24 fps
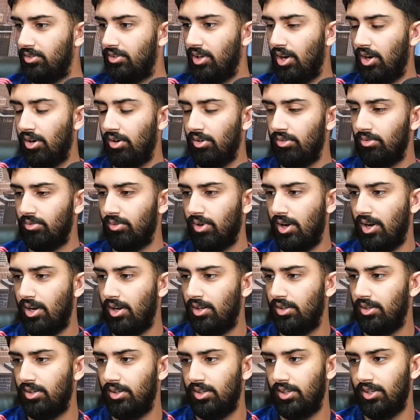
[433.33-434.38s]
No,
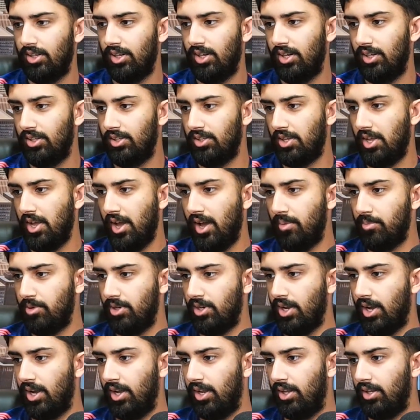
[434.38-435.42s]
well, I mean,
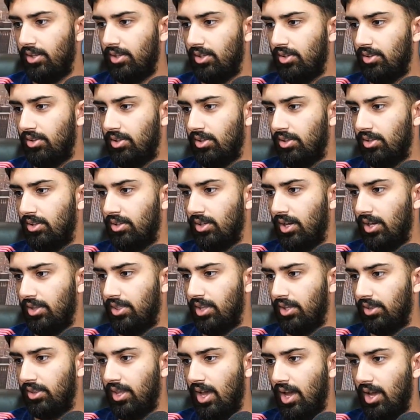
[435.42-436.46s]
I
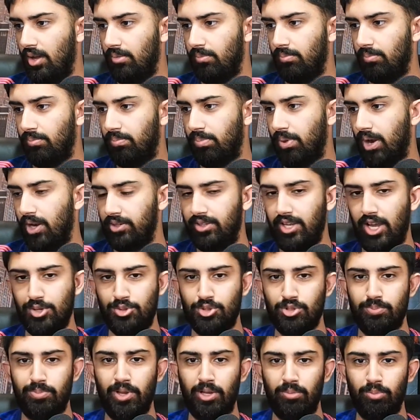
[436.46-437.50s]
think that
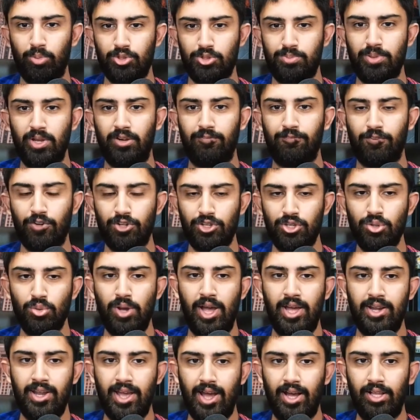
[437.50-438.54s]
podcast was big for you
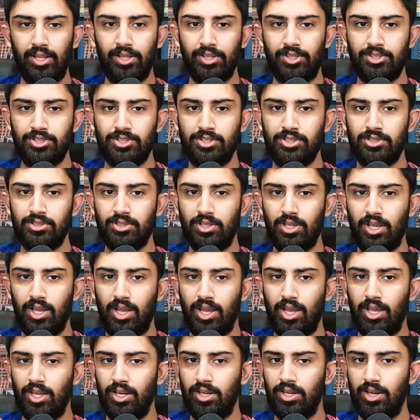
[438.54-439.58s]
and Alex.
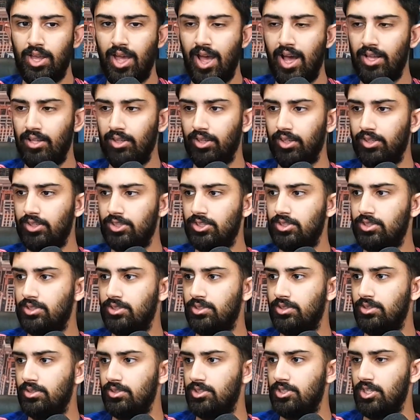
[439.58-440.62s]
And
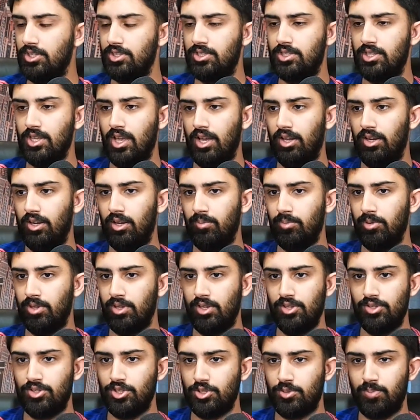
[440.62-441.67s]
Alex, since then, I mean,
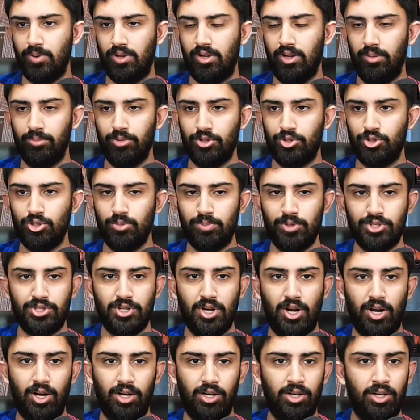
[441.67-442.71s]
he's just become the
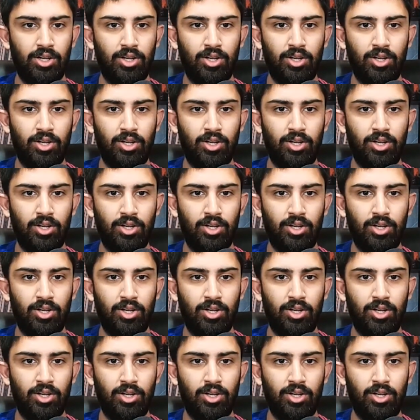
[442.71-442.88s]
superstar,